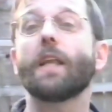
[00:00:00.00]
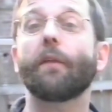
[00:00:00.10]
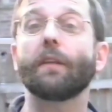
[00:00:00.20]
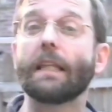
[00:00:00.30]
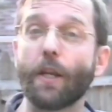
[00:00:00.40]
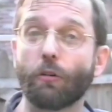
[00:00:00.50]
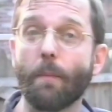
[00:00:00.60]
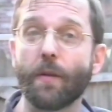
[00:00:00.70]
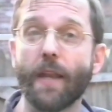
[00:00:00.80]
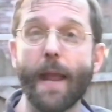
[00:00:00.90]
not litter
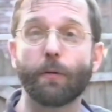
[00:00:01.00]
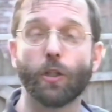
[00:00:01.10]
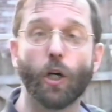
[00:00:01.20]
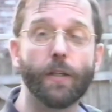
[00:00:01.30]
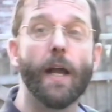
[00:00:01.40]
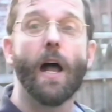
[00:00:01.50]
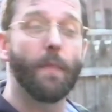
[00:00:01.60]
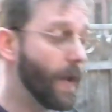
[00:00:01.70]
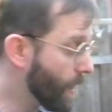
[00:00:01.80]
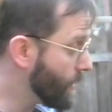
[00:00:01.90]
up the neighborhood,
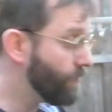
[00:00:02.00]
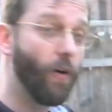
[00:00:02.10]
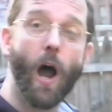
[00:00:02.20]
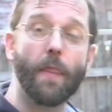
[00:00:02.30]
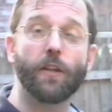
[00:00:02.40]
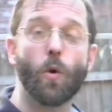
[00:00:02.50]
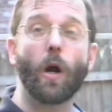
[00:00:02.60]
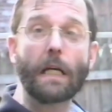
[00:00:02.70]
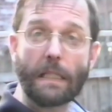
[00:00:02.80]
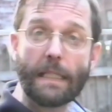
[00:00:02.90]
they're going to find that you
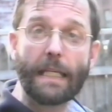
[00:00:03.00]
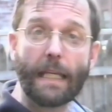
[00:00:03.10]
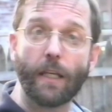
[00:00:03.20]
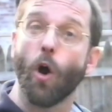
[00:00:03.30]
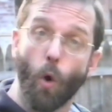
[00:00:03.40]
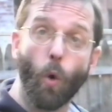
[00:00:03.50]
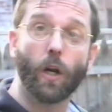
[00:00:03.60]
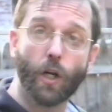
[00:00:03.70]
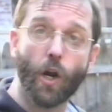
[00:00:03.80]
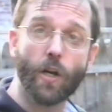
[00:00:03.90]
are clean or
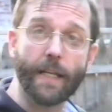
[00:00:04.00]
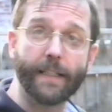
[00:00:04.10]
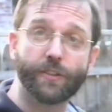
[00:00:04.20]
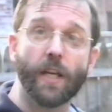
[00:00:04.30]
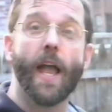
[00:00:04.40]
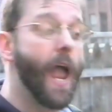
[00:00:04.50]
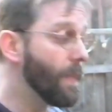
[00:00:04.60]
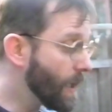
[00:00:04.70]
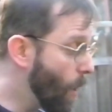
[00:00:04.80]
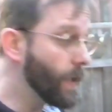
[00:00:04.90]
courteous, and
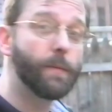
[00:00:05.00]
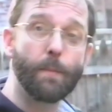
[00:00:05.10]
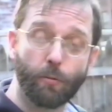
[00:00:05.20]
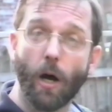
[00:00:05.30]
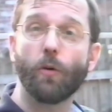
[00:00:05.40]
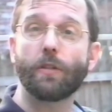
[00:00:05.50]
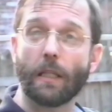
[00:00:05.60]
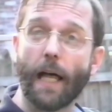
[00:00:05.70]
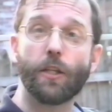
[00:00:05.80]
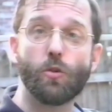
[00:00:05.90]
they're going to be prone to
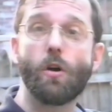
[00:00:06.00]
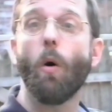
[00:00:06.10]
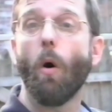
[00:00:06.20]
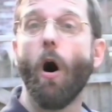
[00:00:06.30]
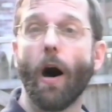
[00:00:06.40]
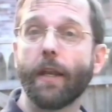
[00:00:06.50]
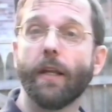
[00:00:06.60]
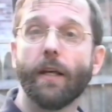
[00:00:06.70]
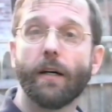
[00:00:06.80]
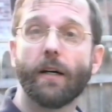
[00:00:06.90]
let you go on
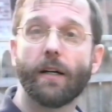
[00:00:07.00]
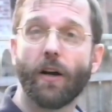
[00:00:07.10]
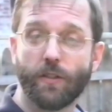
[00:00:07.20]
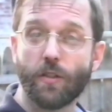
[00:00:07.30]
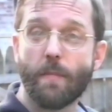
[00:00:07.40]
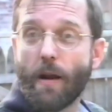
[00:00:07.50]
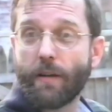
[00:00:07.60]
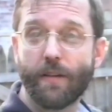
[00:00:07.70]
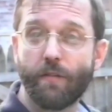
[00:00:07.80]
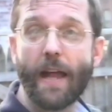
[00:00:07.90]
your
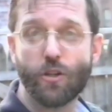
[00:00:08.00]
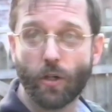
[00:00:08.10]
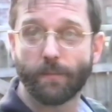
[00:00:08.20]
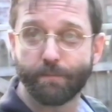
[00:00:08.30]
merry adventure.